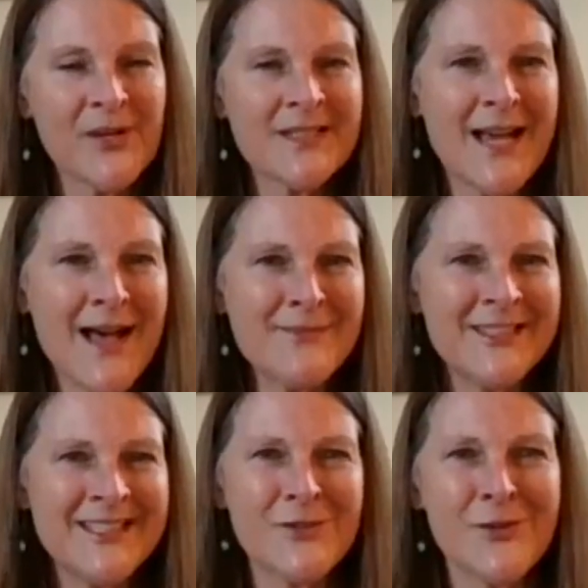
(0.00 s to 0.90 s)
we're at a
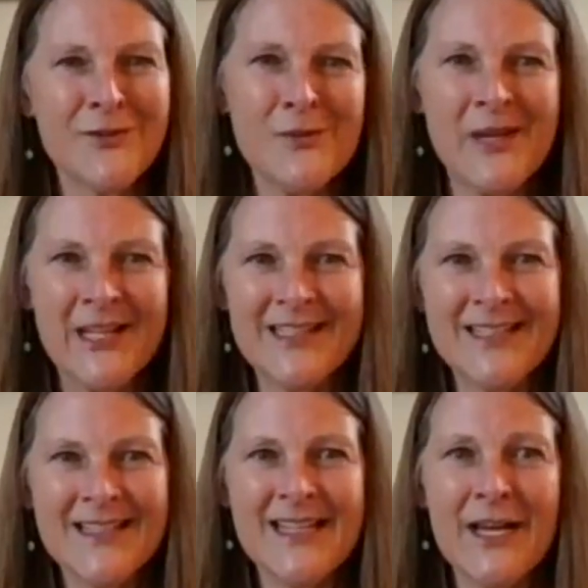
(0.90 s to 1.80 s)
time in the history of
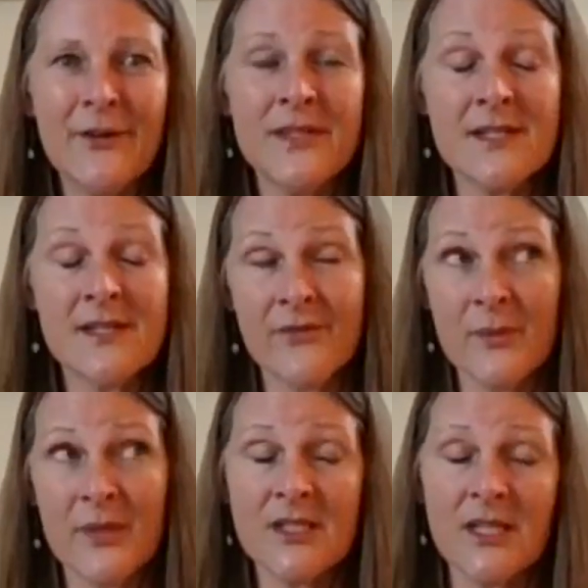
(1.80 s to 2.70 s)
humanity that now
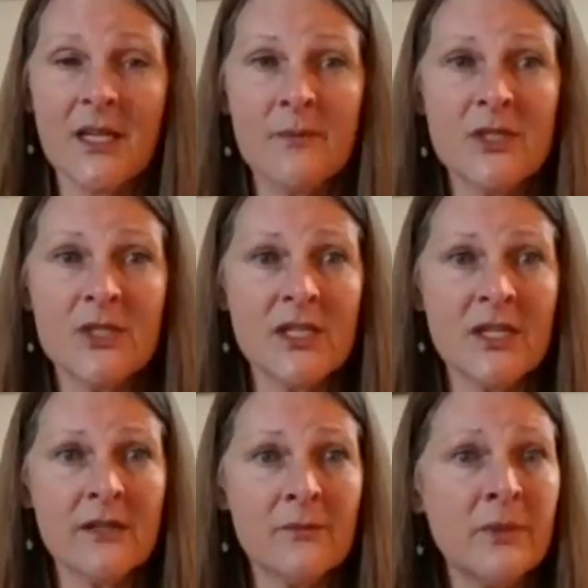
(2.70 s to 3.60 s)
this information can be
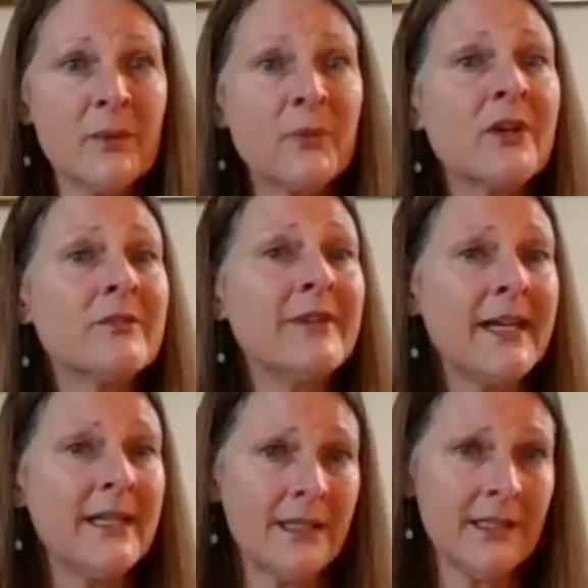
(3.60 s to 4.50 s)
shared, and people
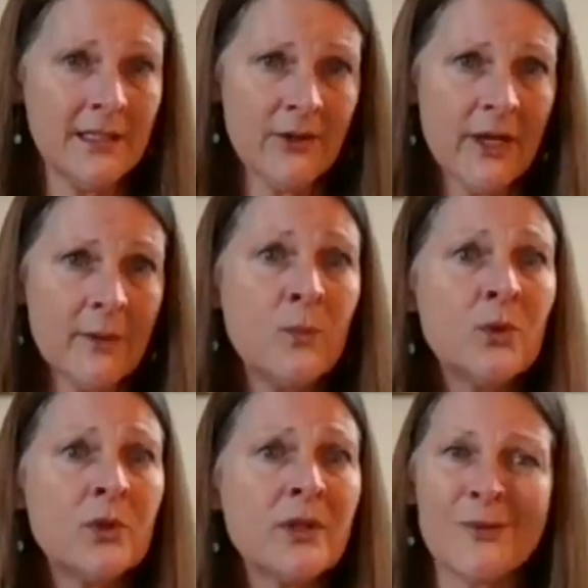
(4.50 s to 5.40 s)
are ready to hear it.
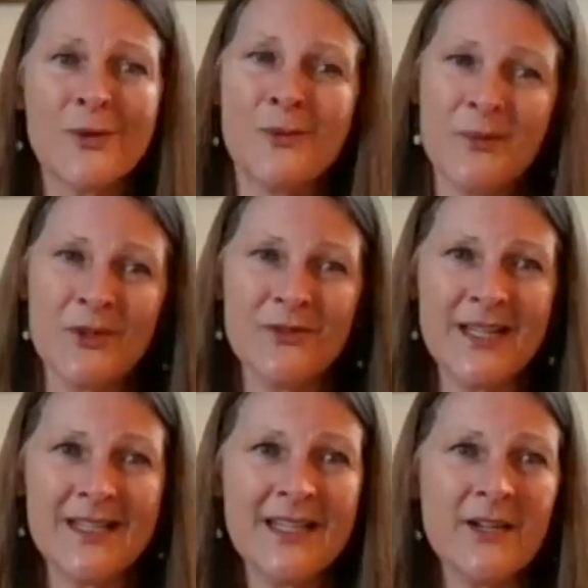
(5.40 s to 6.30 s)
More and more people are
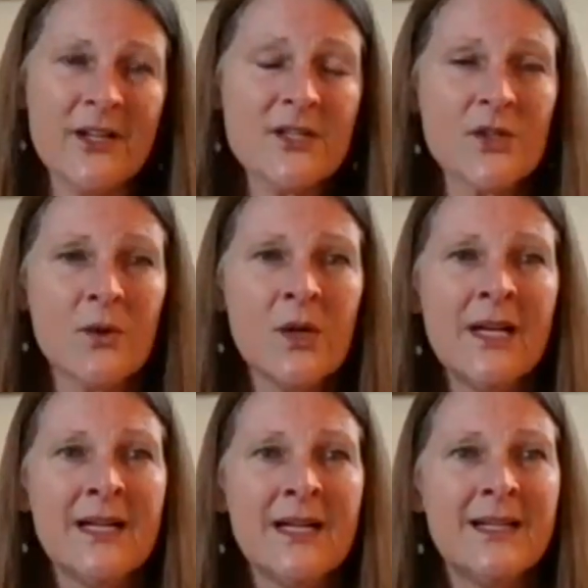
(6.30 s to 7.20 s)
ready to hear it. So
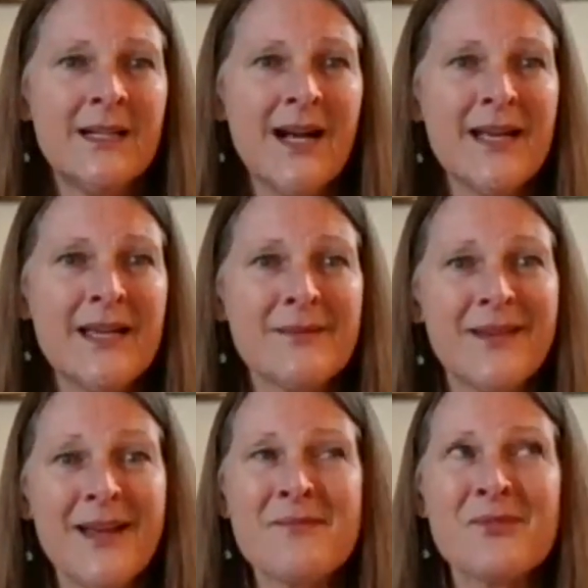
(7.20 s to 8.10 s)
yeah. I
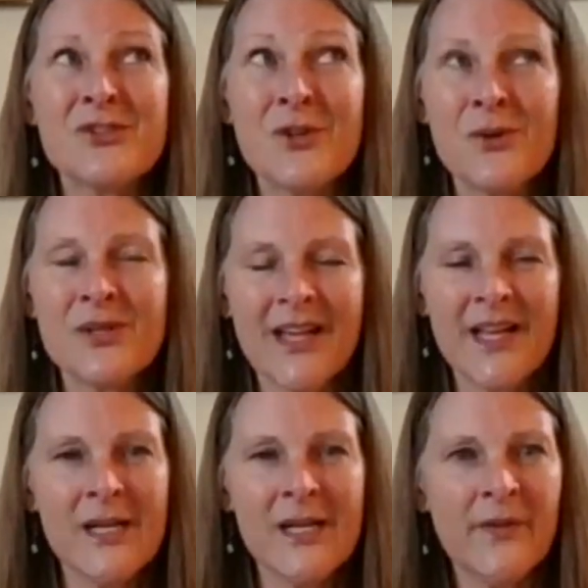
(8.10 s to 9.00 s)
am so
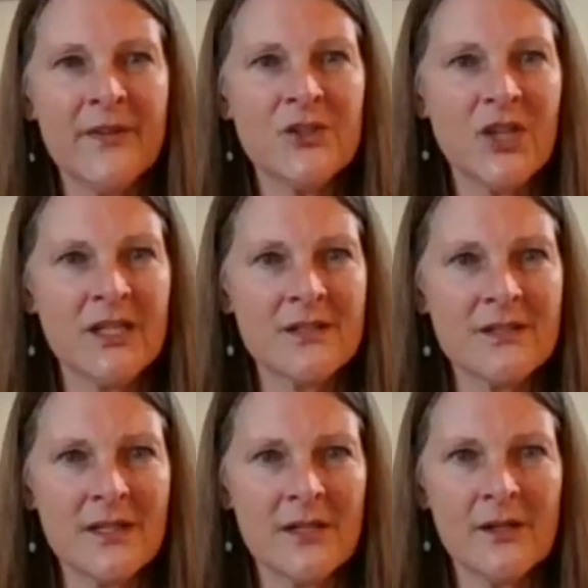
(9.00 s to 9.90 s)
excited about the
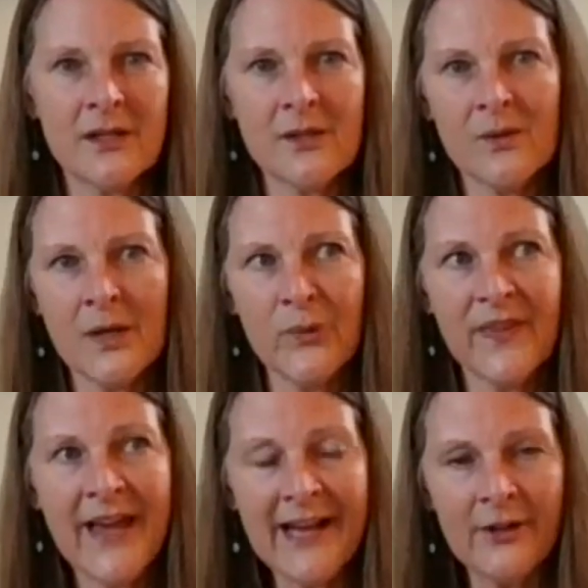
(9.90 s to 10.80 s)
changes that are going to go on
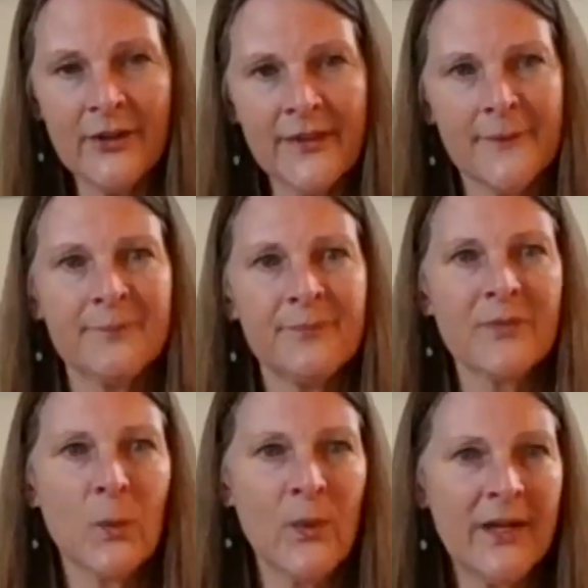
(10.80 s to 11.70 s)
with health,
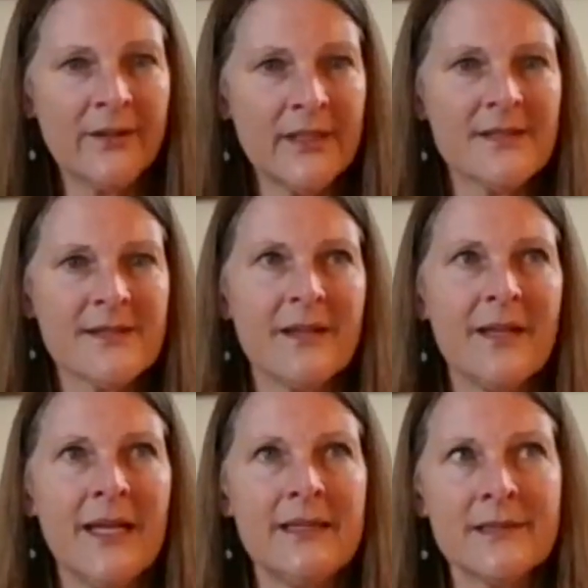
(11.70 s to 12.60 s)
wellness,
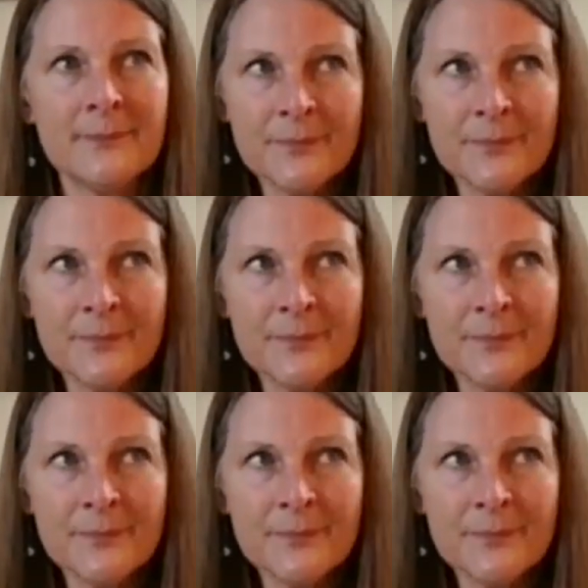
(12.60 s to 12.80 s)
and